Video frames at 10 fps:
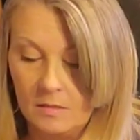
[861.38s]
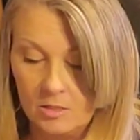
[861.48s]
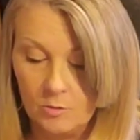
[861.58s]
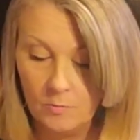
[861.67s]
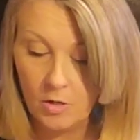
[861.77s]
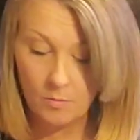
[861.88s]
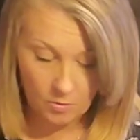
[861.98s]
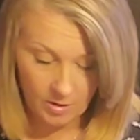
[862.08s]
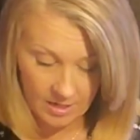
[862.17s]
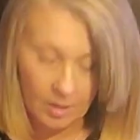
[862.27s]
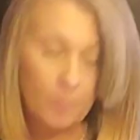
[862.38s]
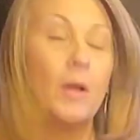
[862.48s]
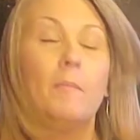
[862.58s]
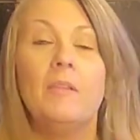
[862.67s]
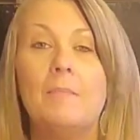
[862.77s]
Tomorrow morning I'll
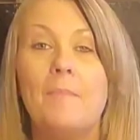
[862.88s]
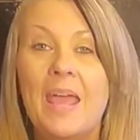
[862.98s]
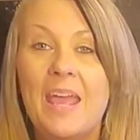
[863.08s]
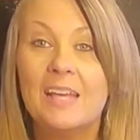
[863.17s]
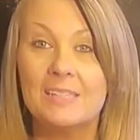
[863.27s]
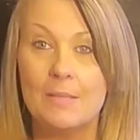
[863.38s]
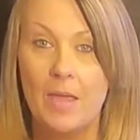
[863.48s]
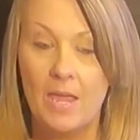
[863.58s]
probably make some